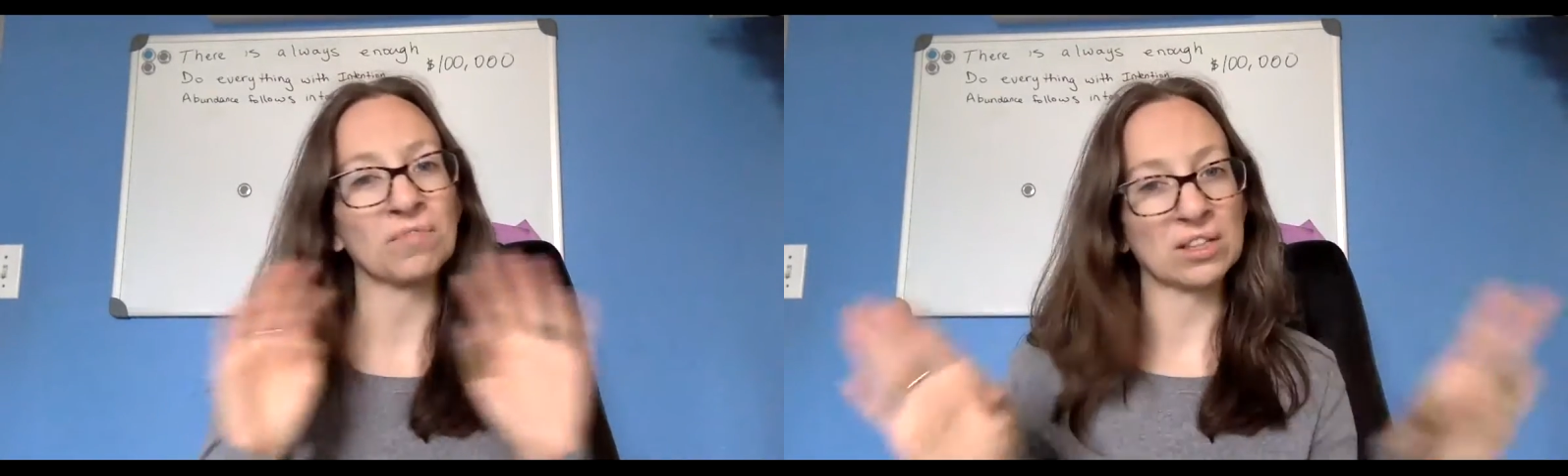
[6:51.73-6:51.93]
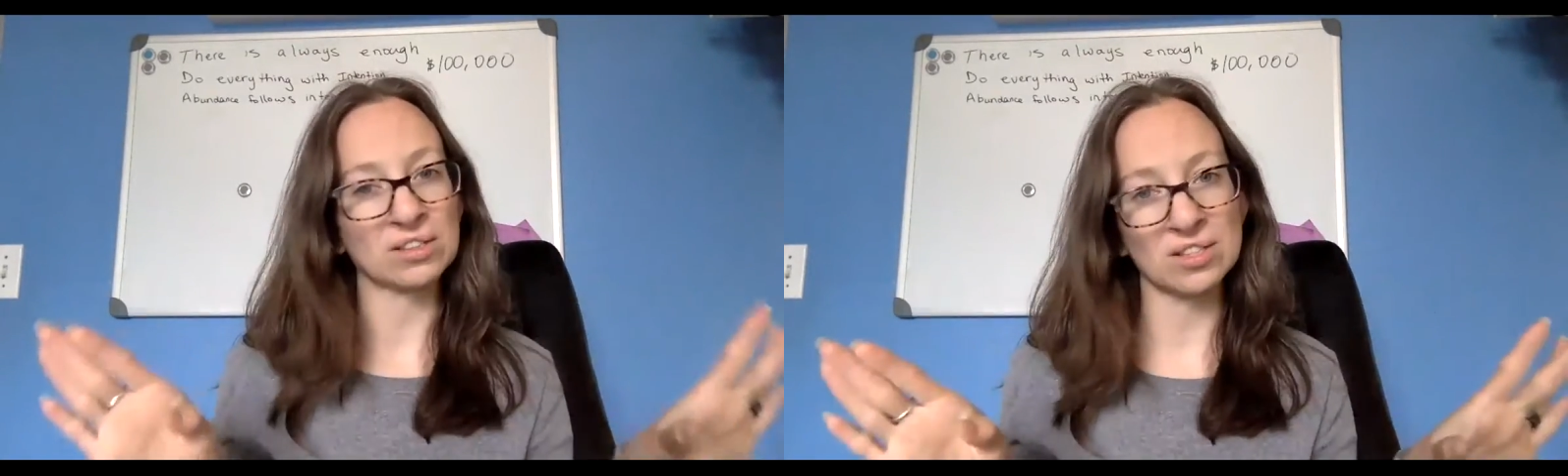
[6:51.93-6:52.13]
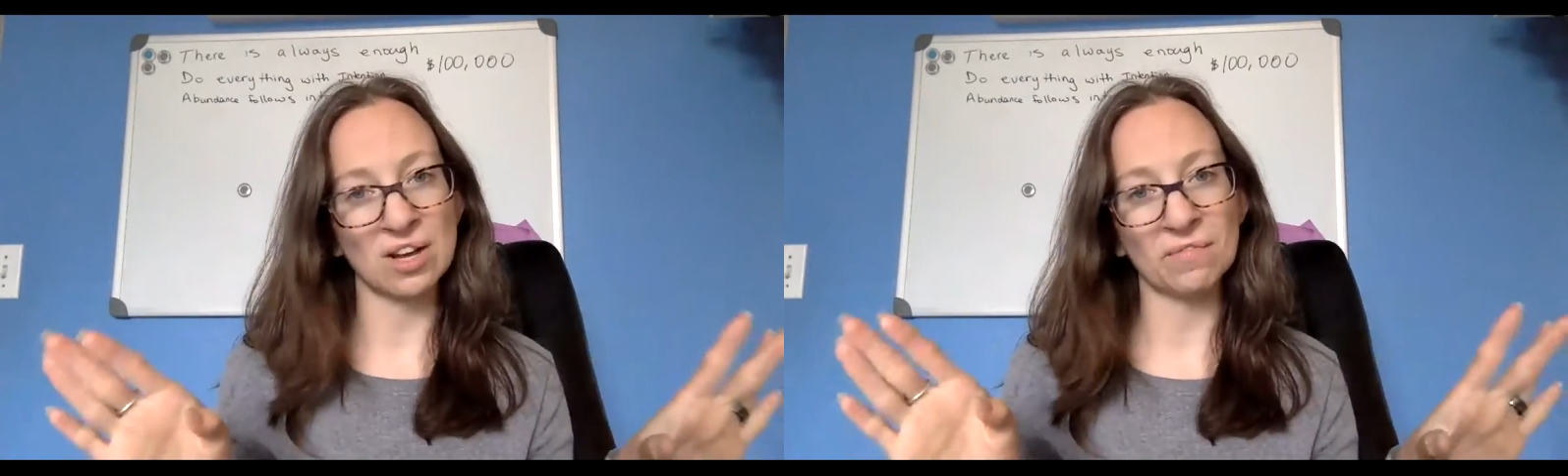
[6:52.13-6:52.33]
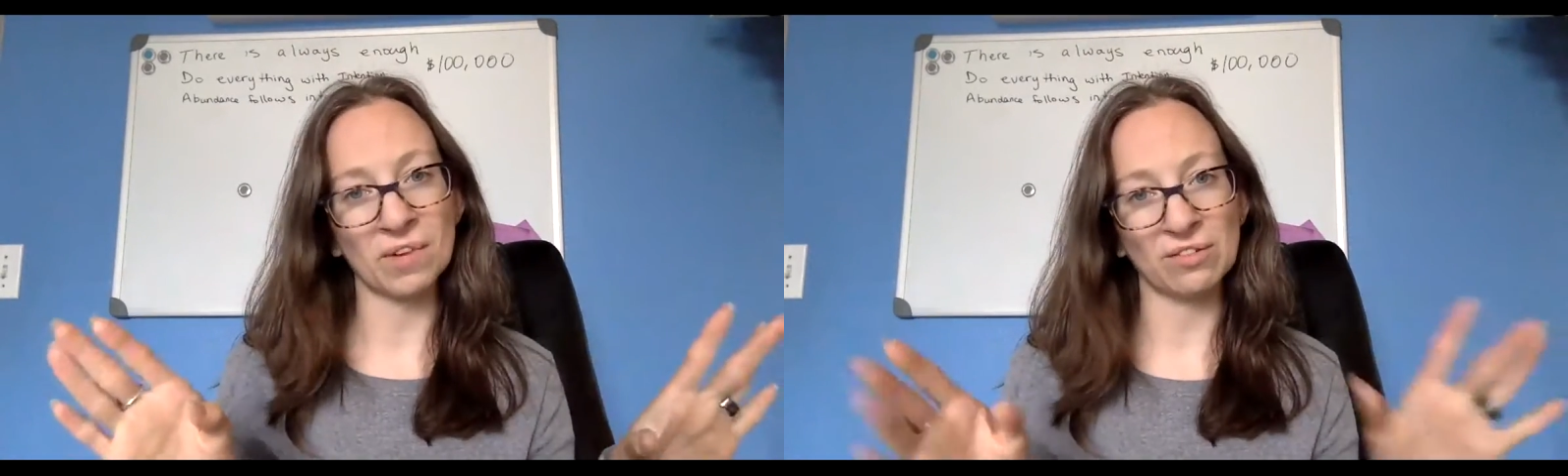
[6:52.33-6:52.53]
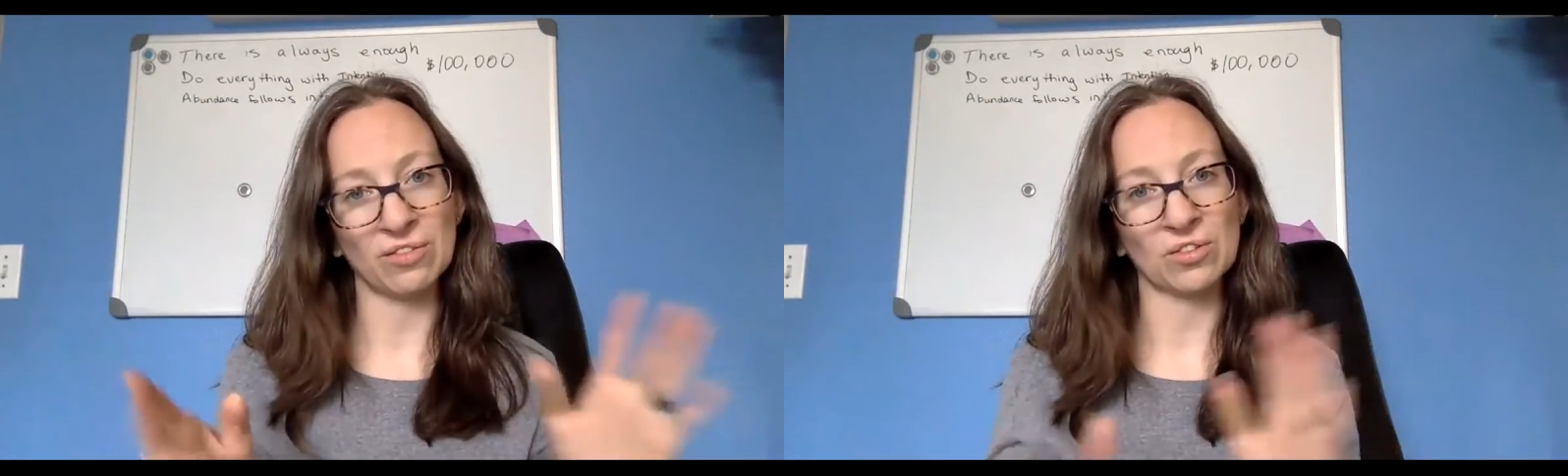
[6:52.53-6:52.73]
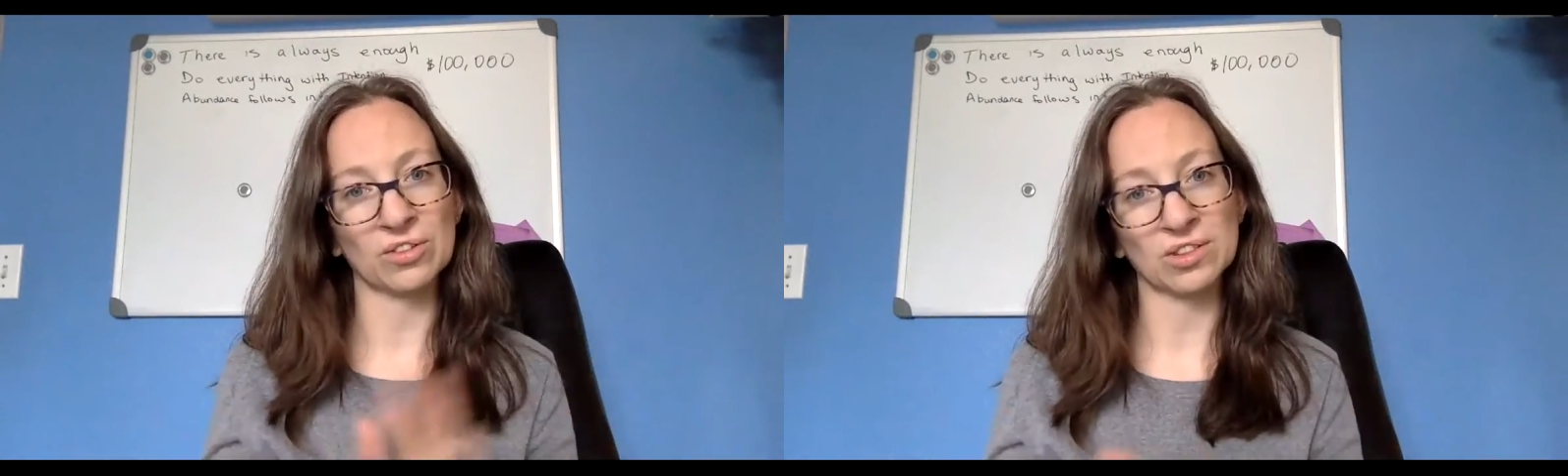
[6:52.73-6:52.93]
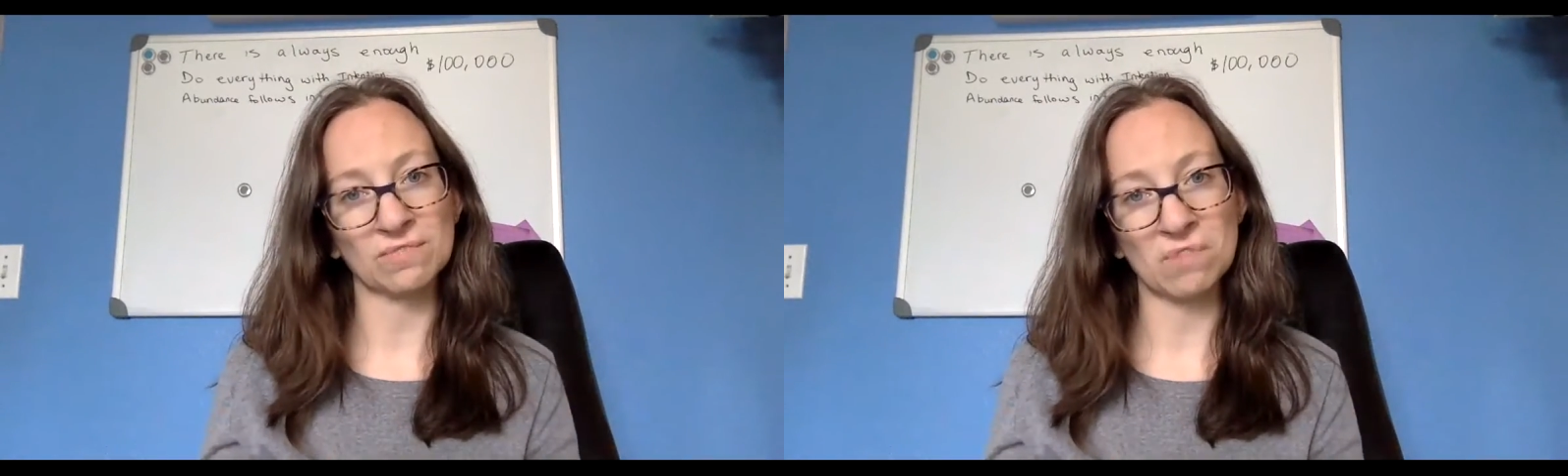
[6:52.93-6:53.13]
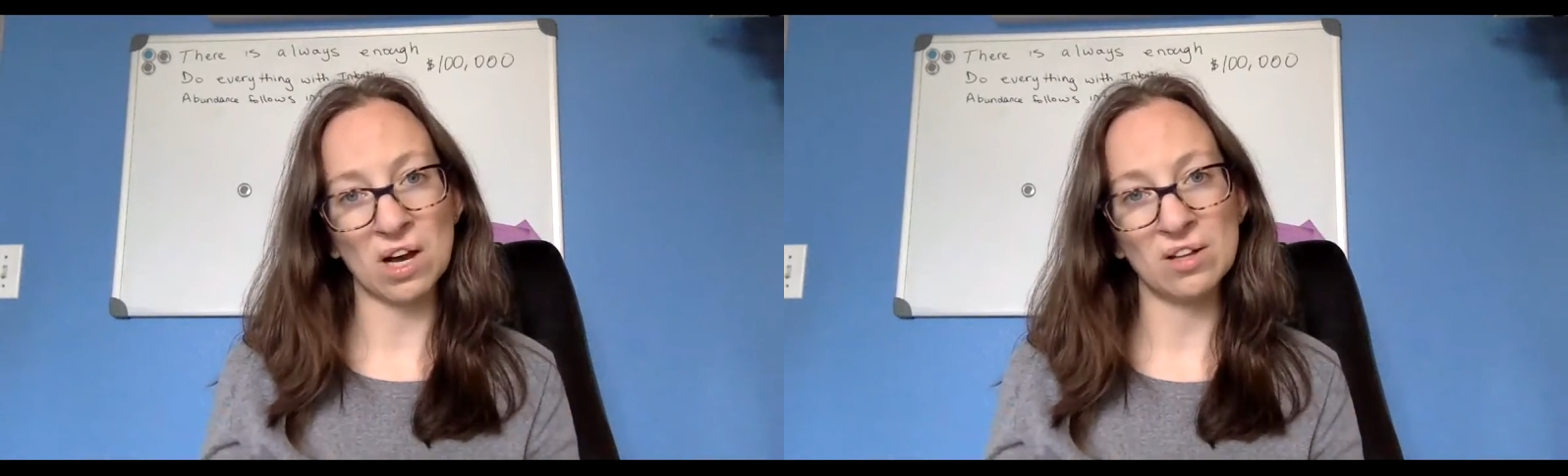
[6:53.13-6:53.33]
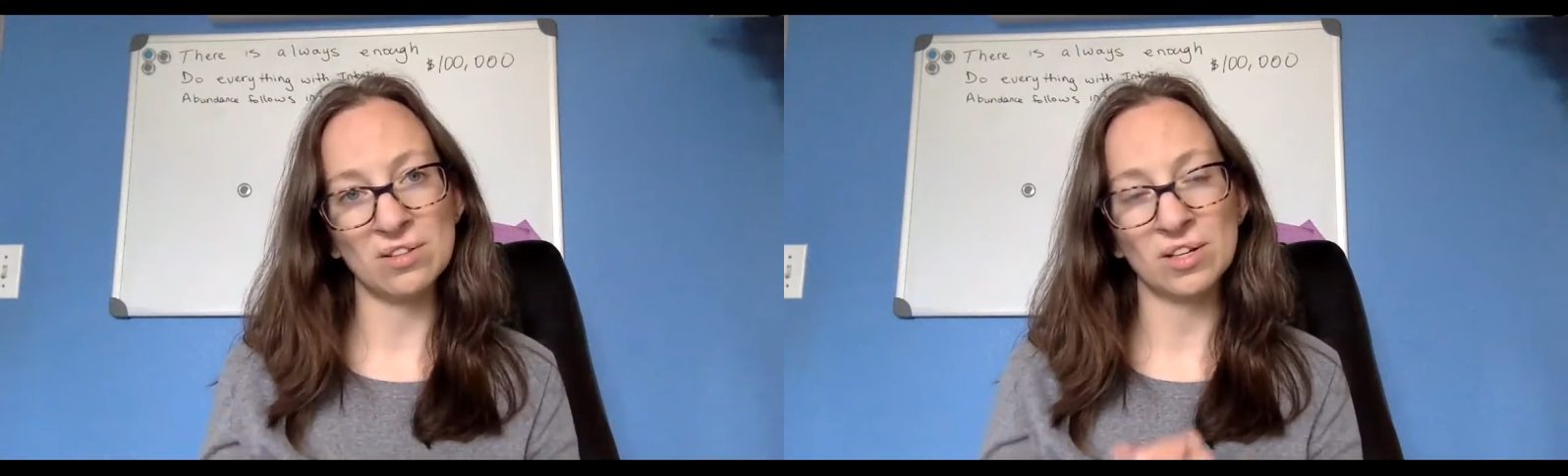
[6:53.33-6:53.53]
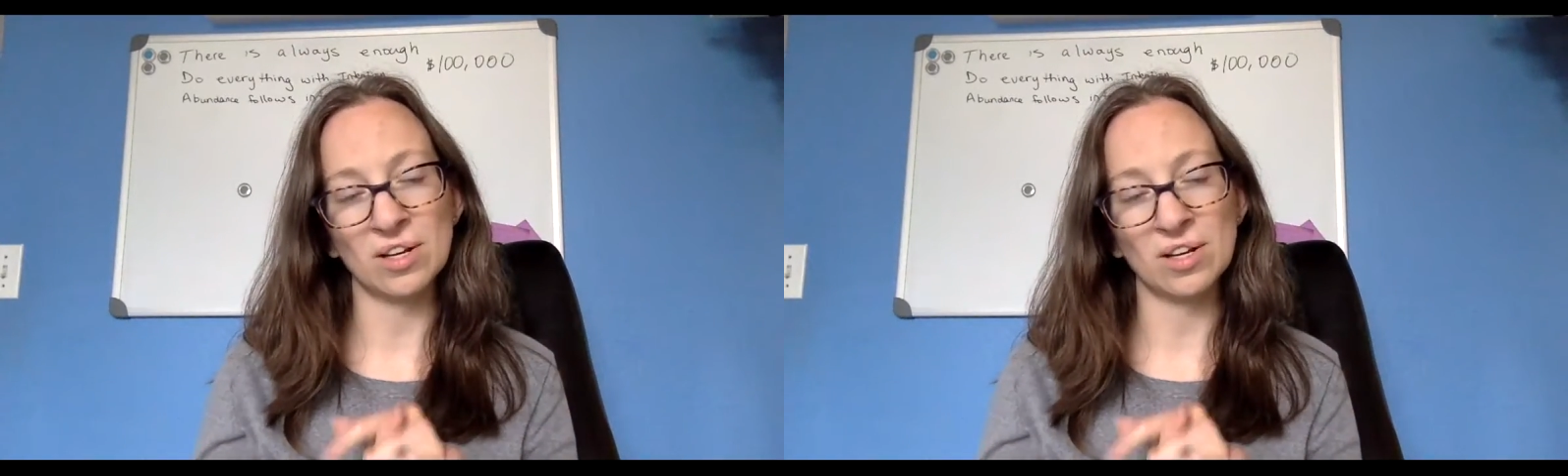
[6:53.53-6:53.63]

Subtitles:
but it's not been a focus of mine.